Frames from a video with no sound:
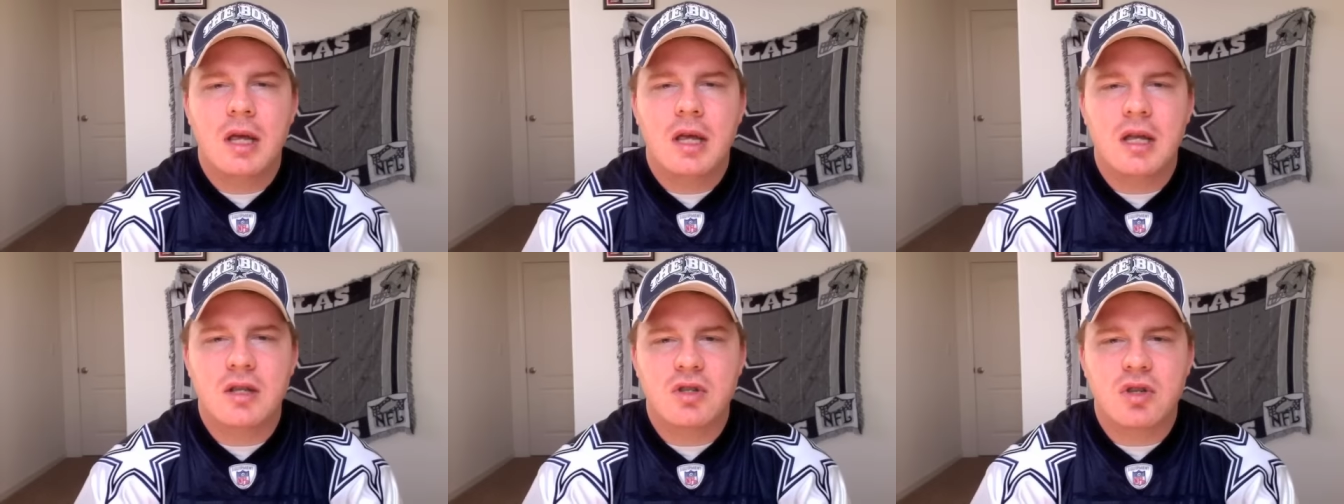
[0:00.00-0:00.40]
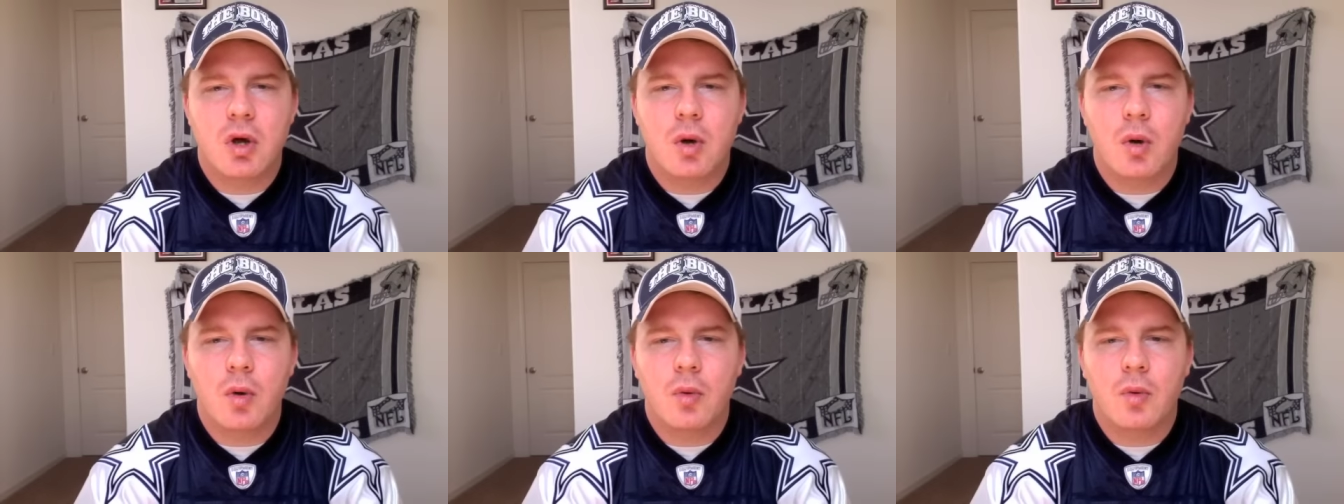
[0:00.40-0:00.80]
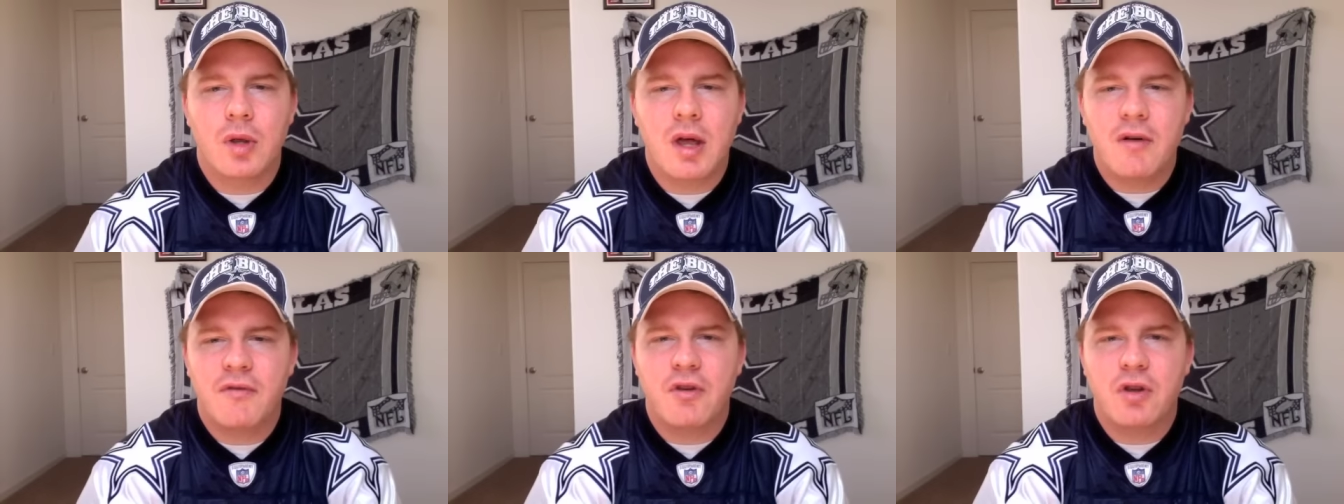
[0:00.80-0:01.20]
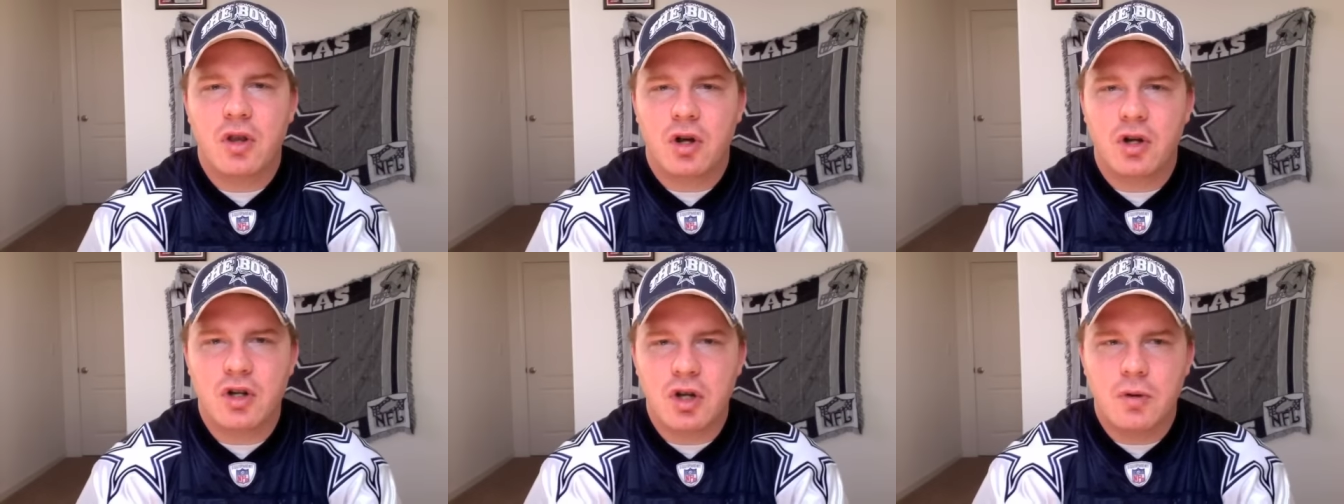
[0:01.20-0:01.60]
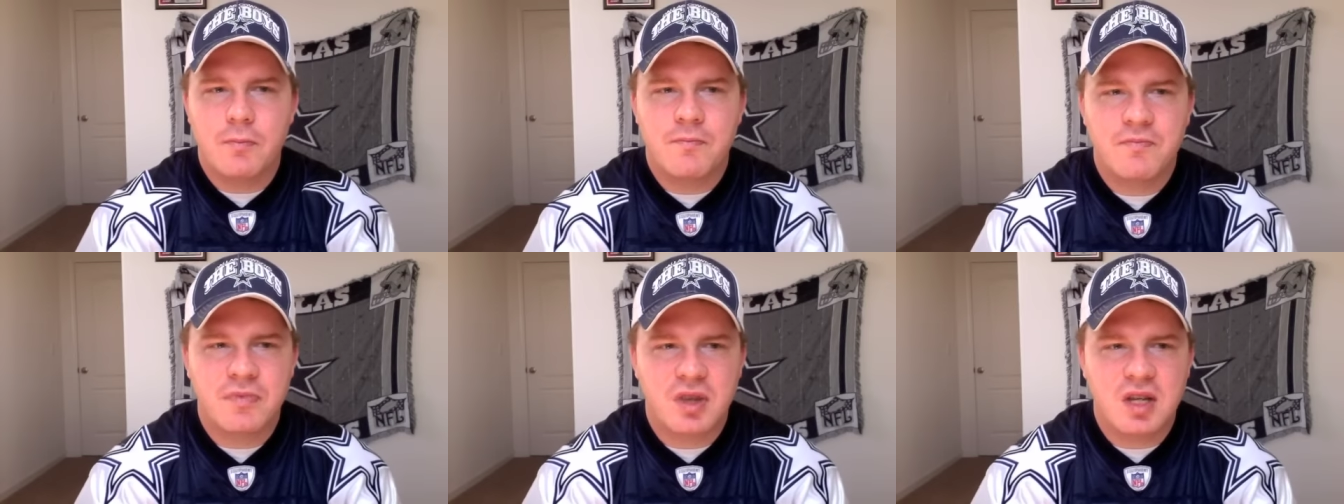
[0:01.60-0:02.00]
And so without further ado,
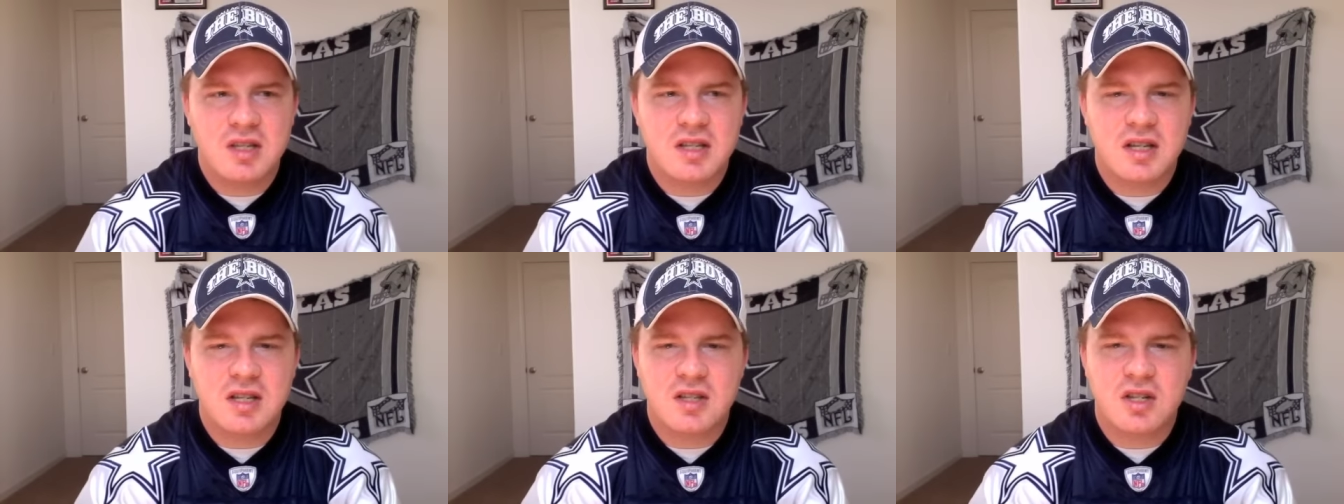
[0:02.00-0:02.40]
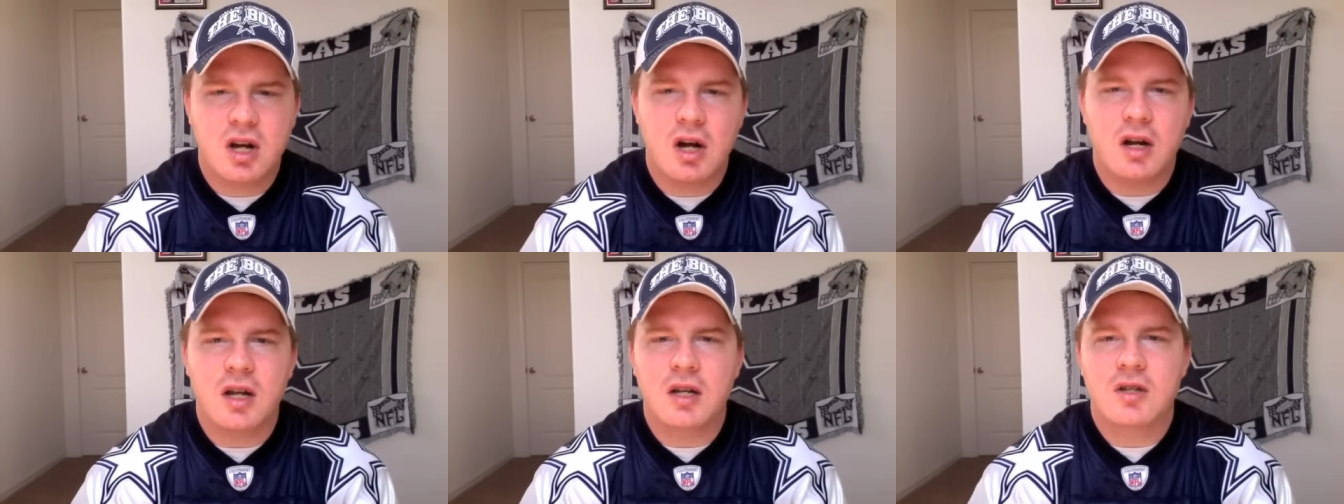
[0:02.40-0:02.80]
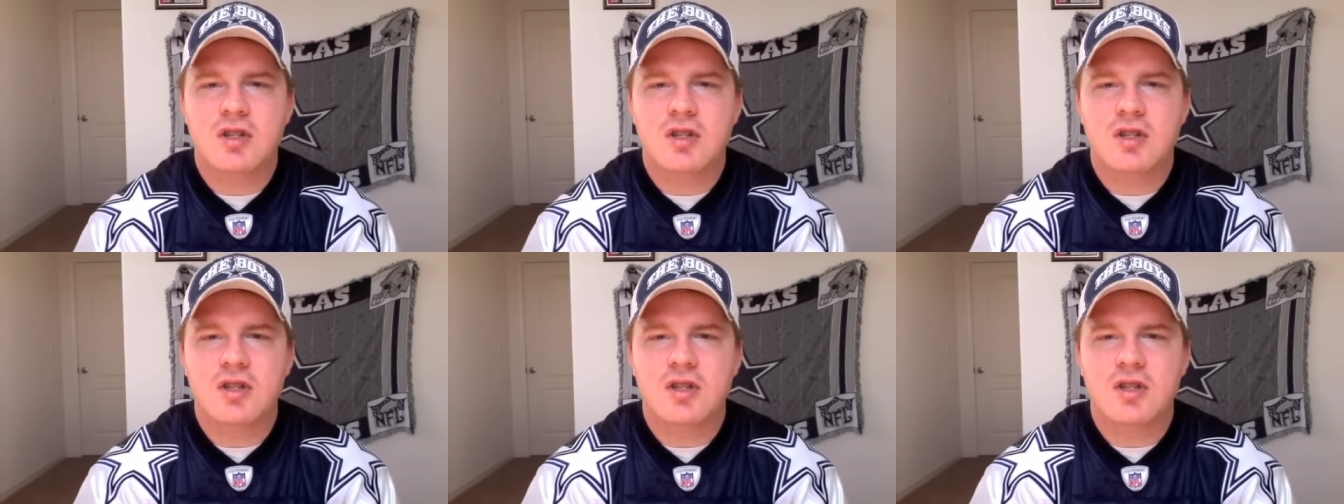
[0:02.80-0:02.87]
let's get started.